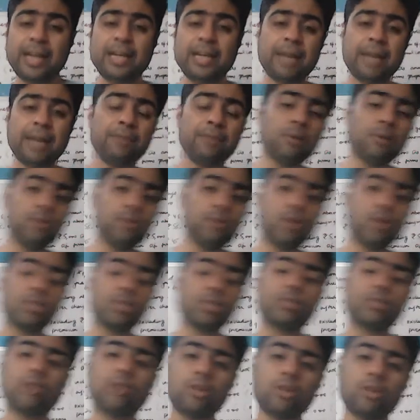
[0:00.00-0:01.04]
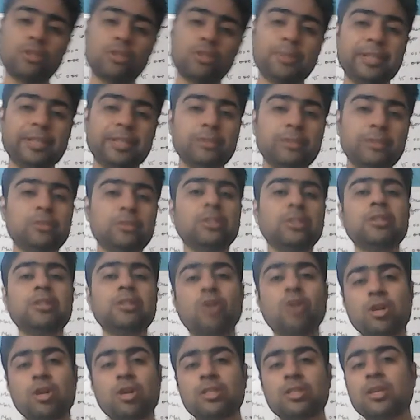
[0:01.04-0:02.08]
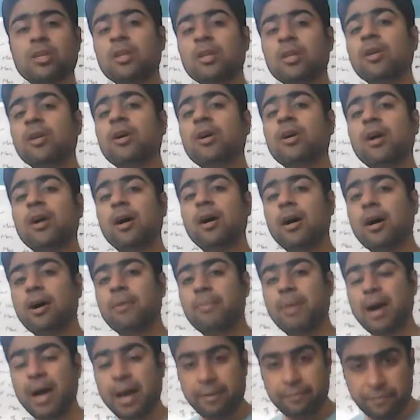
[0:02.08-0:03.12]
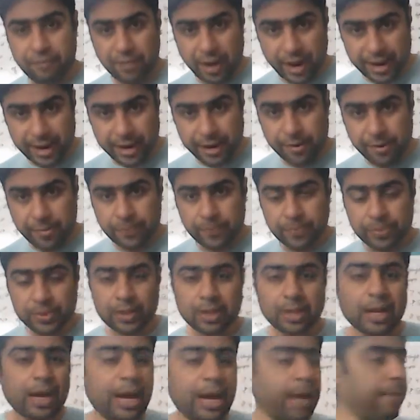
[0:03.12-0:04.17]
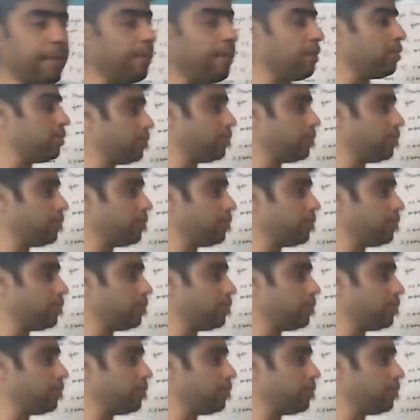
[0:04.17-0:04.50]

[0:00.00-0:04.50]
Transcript: Abnormal loss could also be due to the loss by fire. Eh,